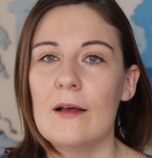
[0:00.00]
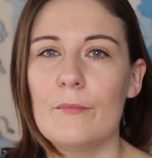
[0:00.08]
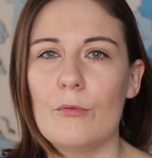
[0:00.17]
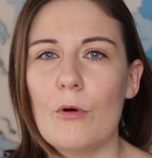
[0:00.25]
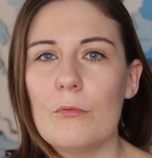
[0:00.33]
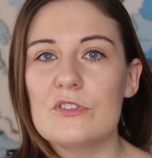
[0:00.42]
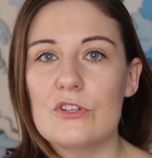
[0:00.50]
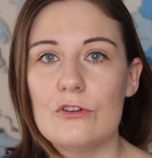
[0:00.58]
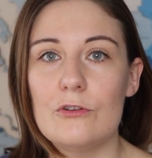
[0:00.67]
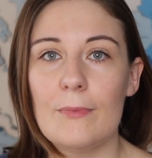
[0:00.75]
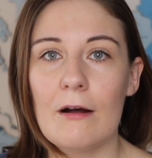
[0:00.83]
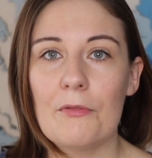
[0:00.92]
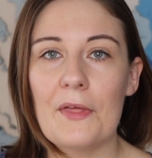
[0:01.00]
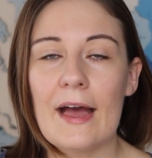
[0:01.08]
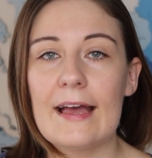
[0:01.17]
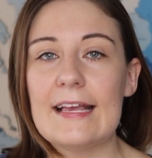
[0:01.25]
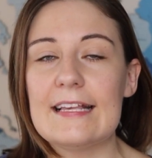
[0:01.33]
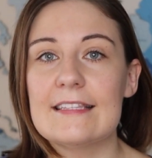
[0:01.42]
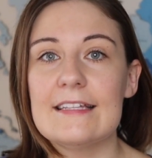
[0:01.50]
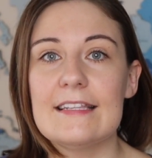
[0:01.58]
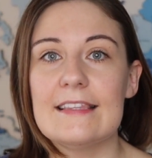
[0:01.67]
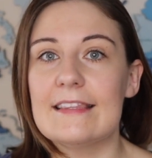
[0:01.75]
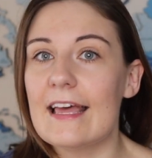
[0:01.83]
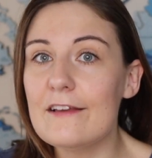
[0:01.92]
But what was good about that is
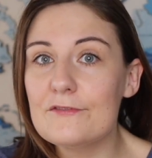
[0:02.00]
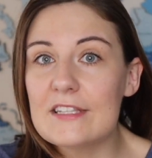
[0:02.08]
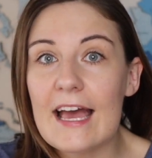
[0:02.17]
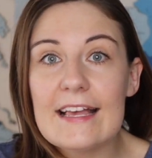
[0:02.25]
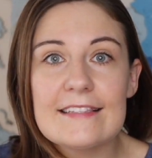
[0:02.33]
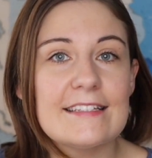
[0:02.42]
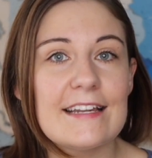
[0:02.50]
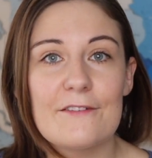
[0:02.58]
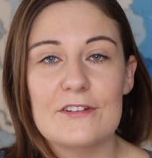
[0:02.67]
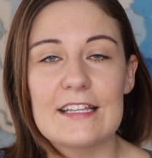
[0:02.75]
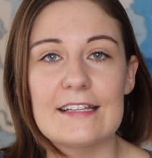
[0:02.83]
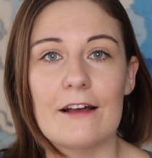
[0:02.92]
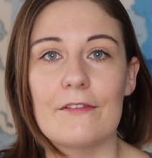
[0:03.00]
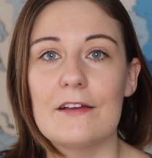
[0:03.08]
that they've tested everything now.